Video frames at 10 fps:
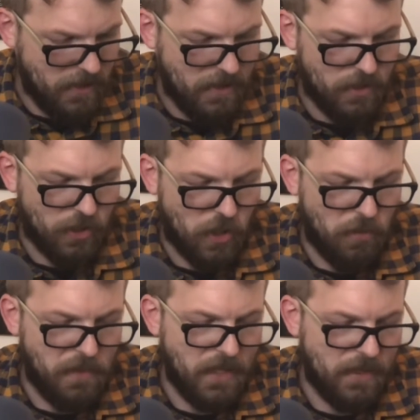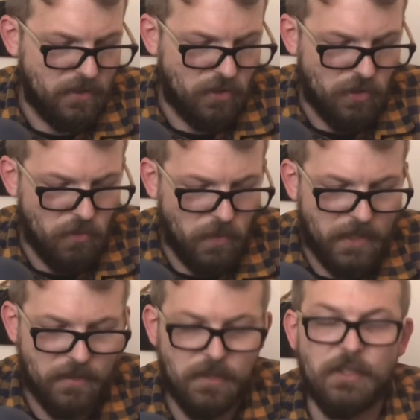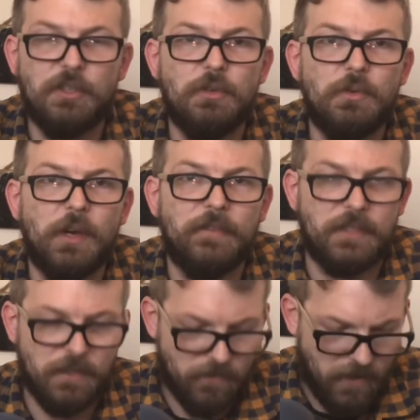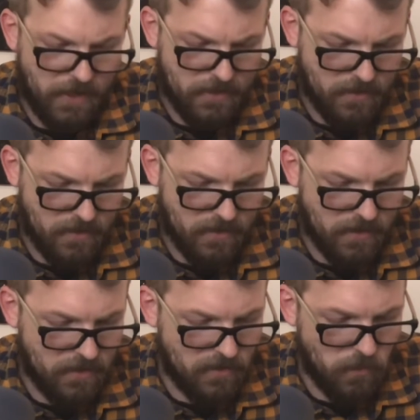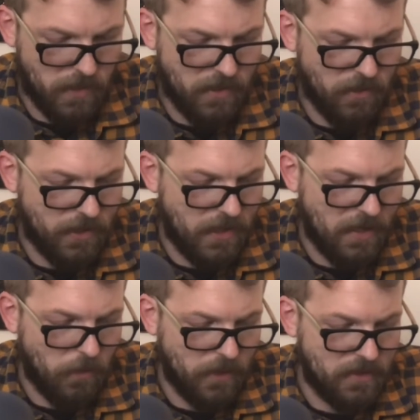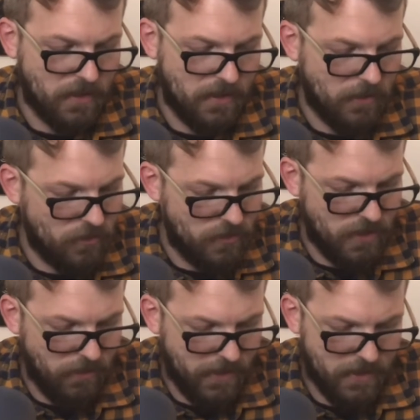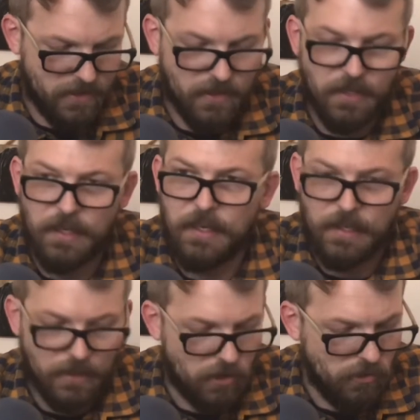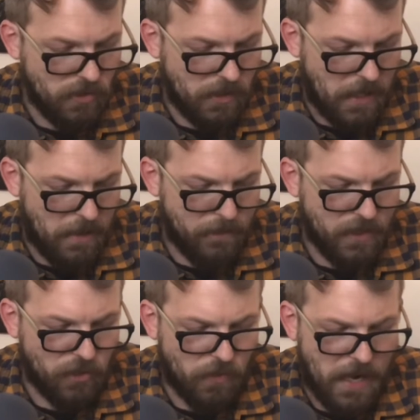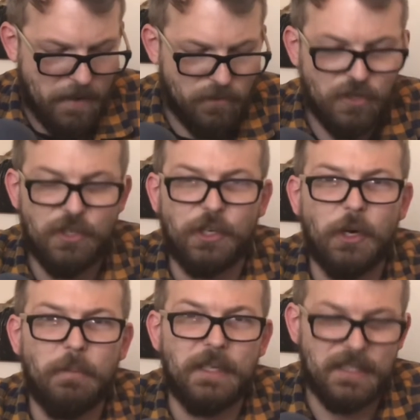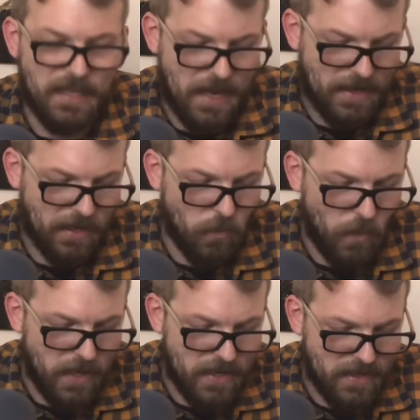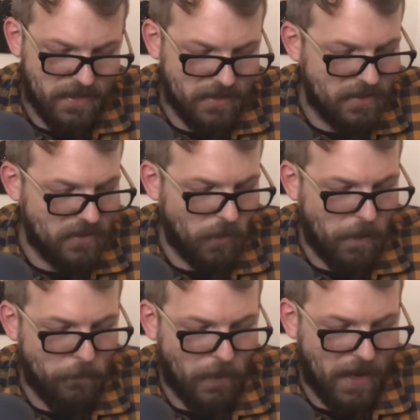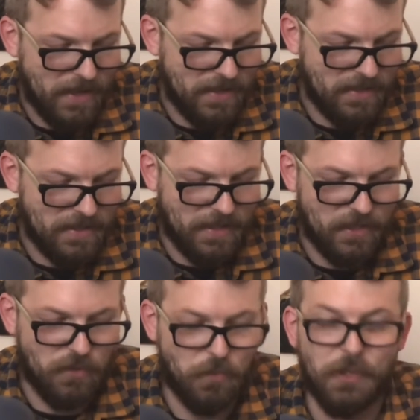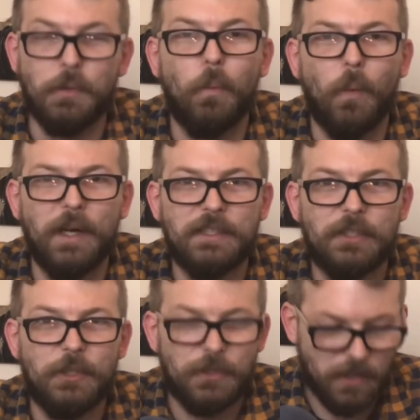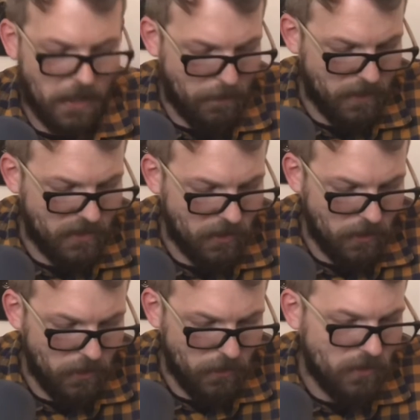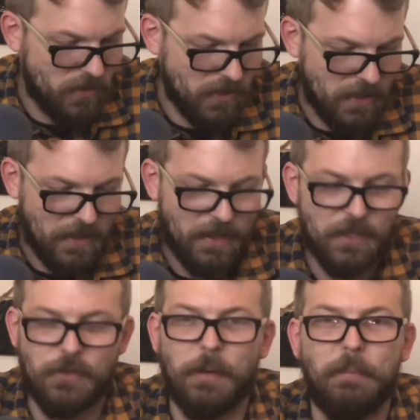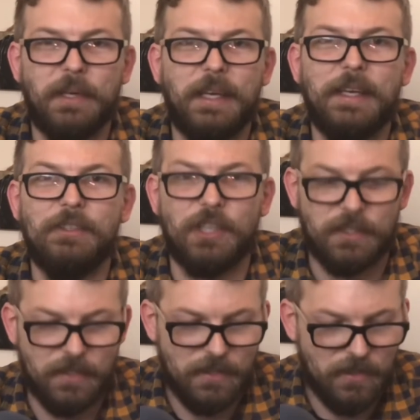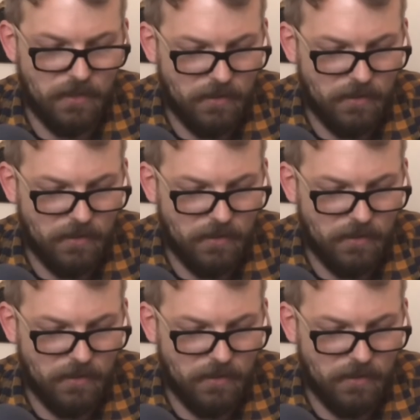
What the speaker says: Jacoby has 2 wins in his 2 UFC fights since his win on the Dana White's Contender Series. Cutelaba grabbed Jacoby's neck at weigh-ins, so I'm biased. I just really want Cutelaba to lose, so I'm picking Dustin